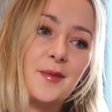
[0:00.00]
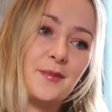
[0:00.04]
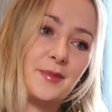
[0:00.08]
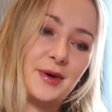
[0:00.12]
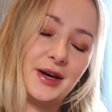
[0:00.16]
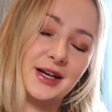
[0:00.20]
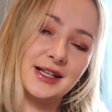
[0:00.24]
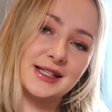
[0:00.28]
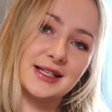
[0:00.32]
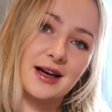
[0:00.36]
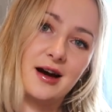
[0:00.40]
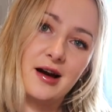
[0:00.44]

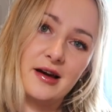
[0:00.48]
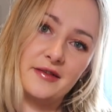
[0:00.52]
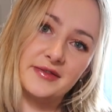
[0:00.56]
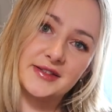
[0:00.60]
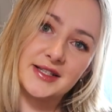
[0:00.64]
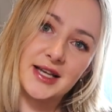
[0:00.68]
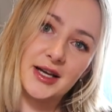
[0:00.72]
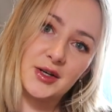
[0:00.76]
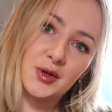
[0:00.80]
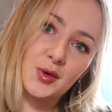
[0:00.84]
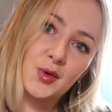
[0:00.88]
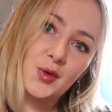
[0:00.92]
but I've
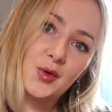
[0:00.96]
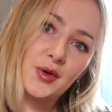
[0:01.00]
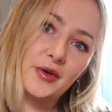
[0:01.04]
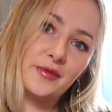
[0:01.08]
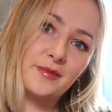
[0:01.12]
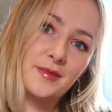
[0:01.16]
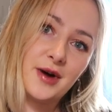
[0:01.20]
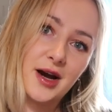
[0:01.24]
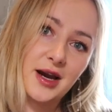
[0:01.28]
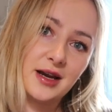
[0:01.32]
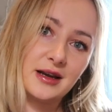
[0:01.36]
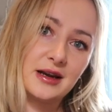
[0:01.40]
set all
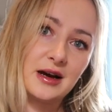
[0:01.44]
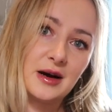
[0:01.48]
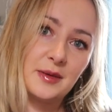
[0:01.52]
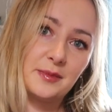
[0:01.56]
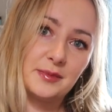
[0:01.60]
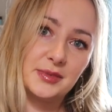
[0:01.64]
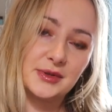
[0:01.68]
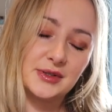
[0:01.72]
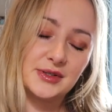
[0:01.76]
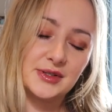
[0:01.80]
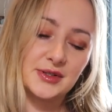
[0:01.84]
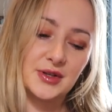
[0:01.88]
of mine
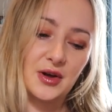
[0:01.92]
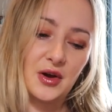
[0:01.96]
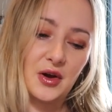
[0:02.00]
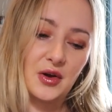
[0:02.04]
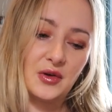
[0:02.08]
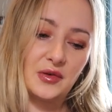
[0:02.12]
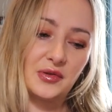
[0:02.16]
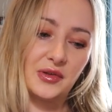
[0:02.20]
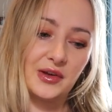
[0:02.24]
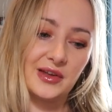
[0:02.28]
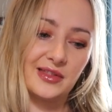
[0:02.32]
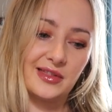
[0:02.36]
up
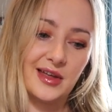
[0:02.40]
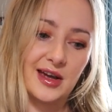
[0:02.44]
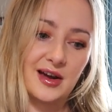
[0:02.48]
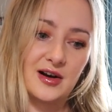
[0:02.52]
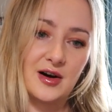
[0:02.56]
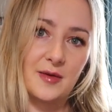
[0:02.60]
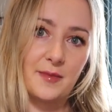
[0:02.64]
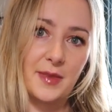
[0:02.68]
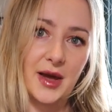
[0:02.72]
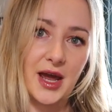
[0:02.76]
so that they are